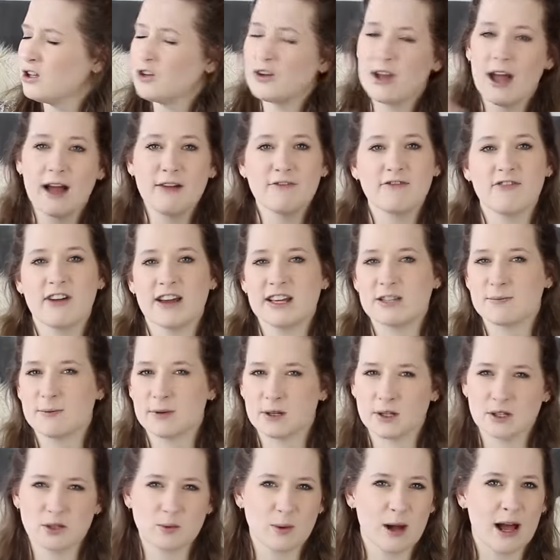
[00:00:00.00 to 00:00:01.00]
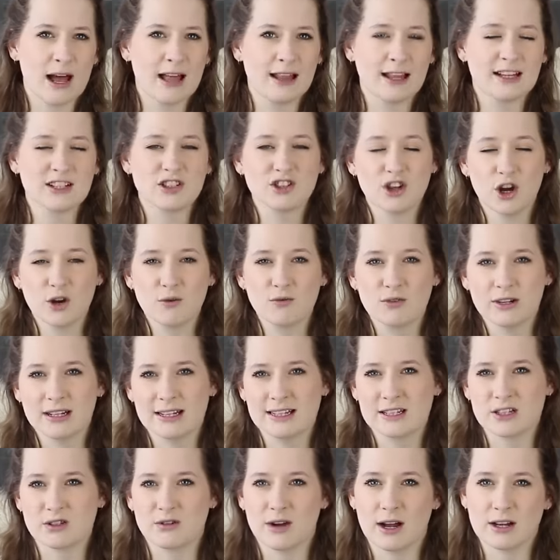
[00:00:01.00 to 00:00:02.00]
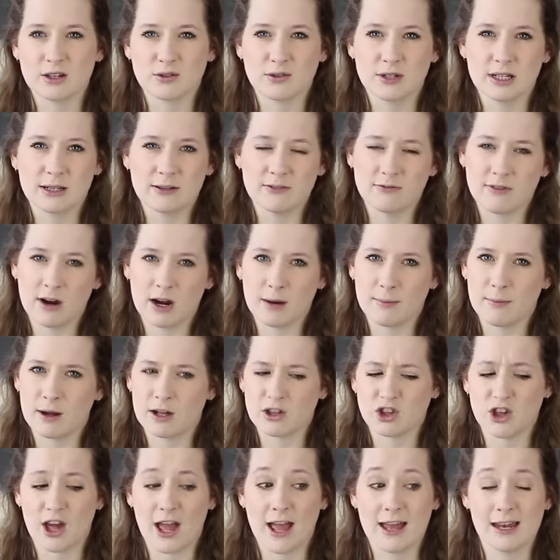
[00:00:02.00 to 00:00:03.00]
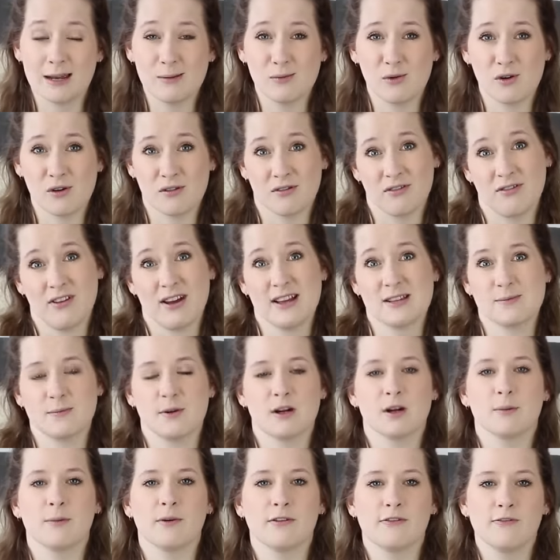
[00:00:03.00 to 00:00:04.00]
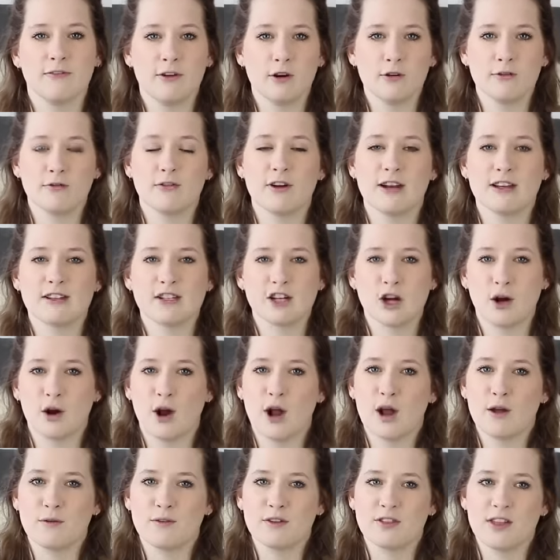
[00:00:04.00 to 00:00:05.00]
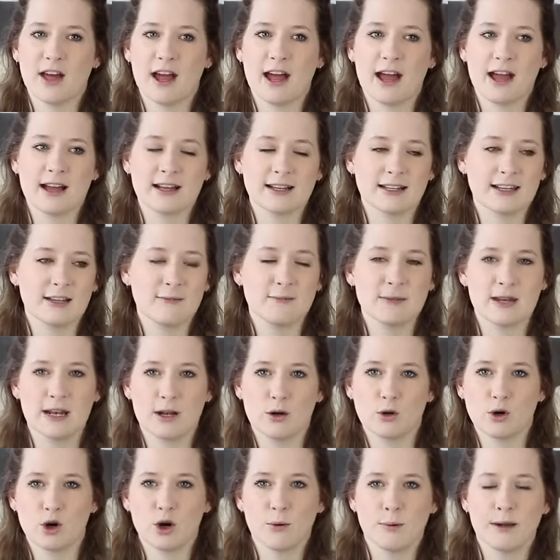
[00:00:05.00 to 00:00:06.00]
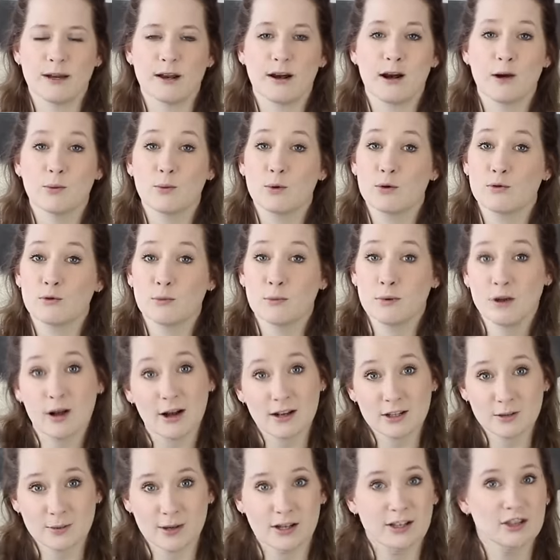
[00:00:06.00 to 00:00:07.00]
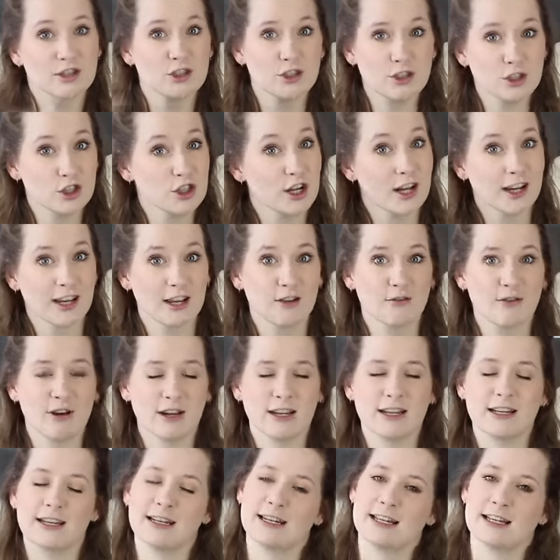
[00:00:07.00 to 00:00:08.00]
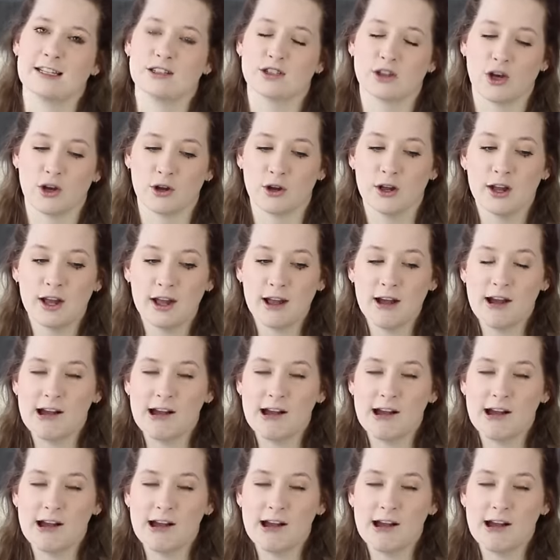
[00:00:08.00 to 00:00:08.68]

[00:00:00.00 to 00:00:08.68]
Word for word: you can Facebook as well. I don't really interact with you very much anymore on Facebook, but feel free to go over there, give me a little comment, I will reply to it. I do check it regularly, so